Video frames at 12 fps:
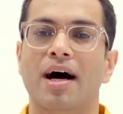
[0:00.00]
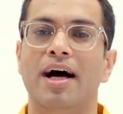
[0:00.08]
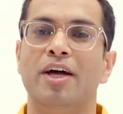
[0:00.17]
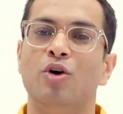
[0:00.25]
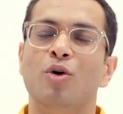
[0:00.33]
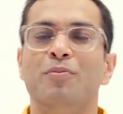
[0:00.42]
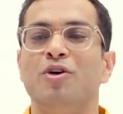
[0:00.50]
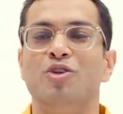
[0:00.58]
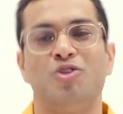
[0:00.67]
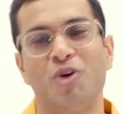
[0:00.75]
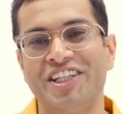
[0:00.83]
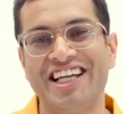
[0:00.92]
I hope you
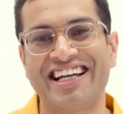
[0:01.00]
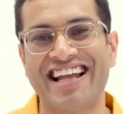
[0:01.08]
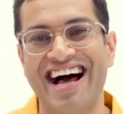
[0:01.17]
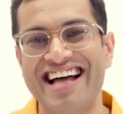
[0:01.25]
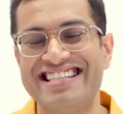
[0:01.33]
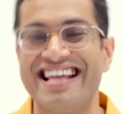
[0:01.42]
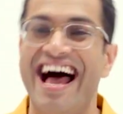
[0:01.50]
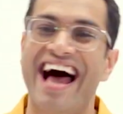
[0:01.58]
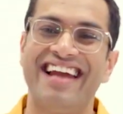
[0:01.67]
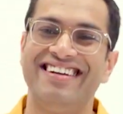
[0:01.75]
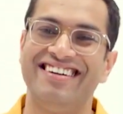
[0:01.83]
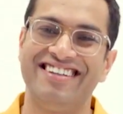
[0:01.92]
enjoyed the class
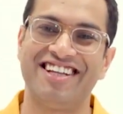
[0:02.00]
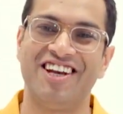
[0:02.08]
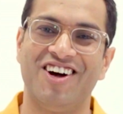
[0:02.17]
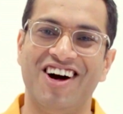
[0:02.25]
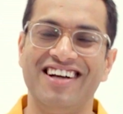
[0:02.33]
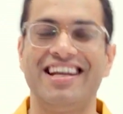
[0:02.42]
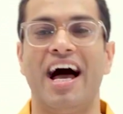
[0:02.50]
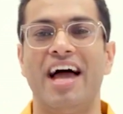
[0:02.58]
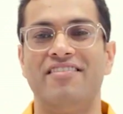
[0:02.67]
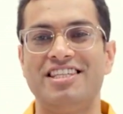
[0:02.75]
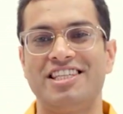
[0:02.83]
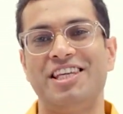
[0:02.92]
and learnt a lot. I
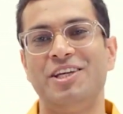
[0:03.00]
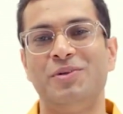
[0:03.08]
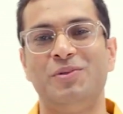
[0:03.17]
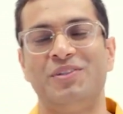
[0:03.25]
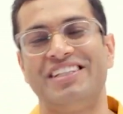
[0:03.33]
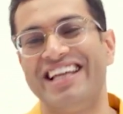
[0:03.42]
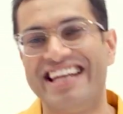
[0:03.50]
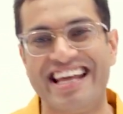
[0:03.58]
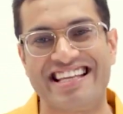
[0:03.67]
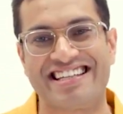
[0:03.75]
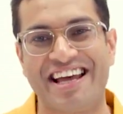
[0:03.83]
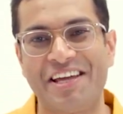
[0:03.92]
will see you the
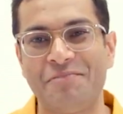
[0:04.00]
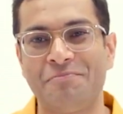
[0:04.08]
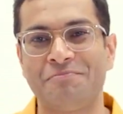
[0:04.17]
next time.